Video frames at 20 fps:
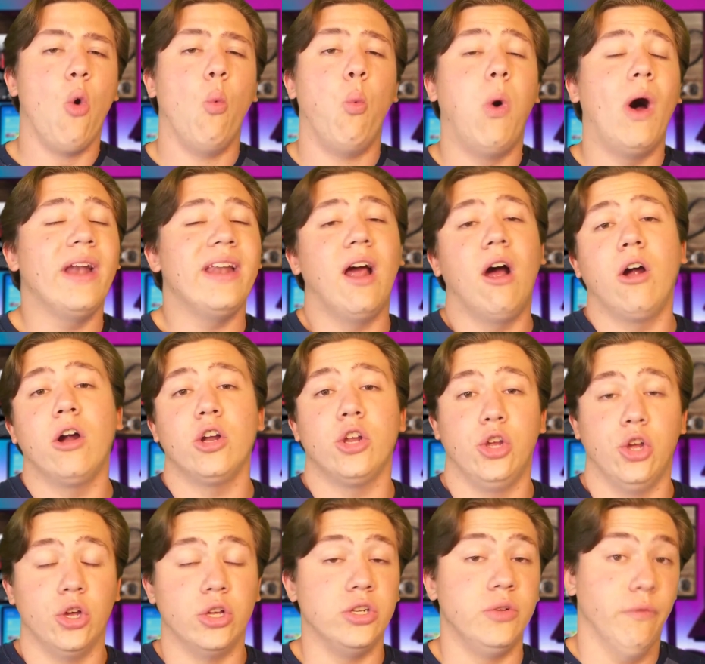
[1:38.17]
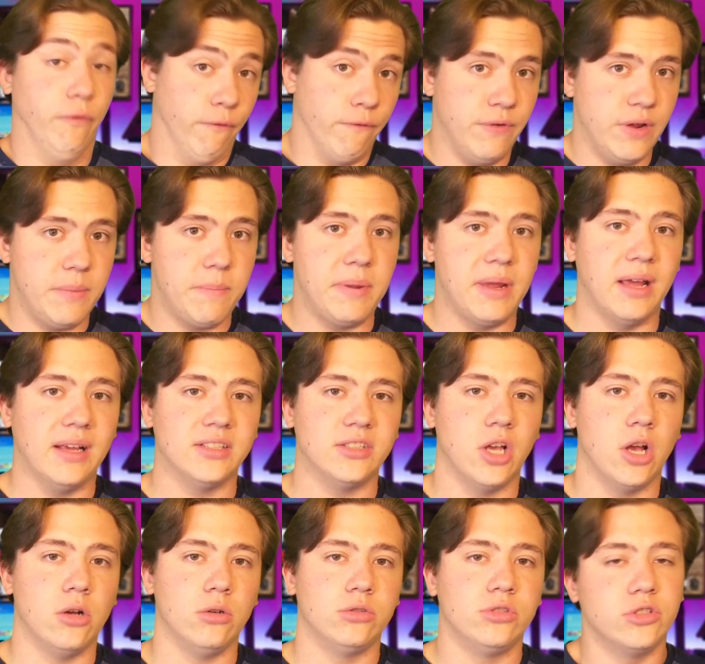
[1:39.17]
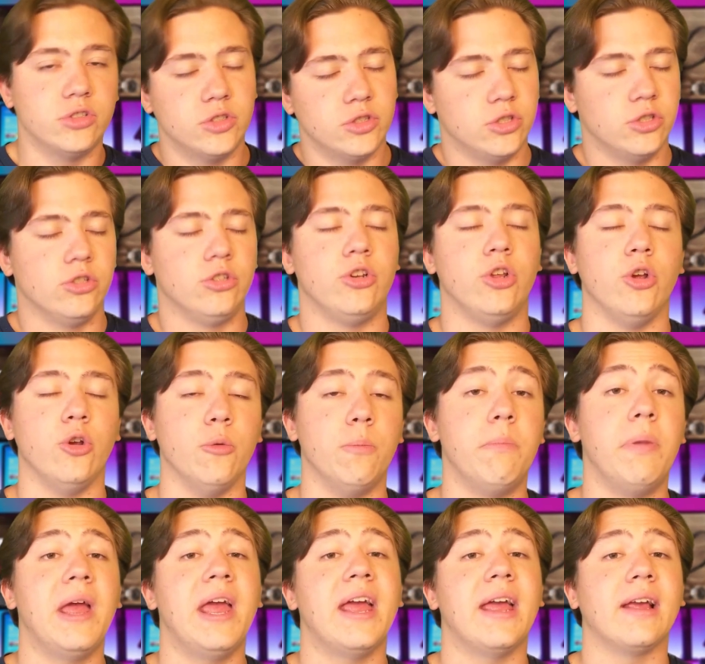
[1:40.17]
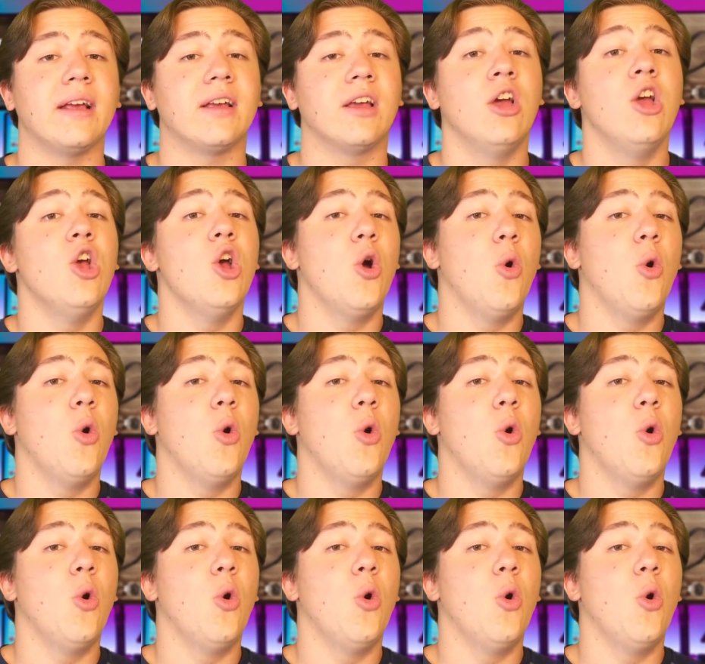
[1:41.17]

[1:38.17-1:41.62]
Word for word: what are good VPS hosts to pick?